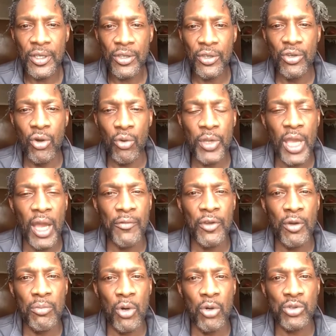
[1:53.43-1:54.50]
You know, we have
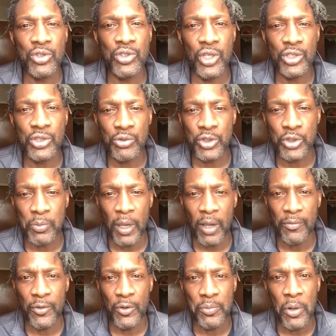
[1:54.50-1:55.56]
the most
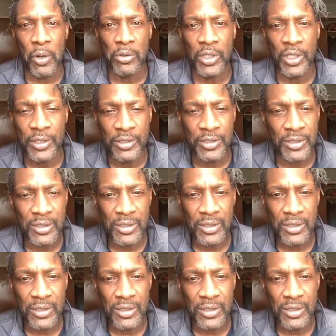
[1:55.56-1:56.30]
disrespectful police,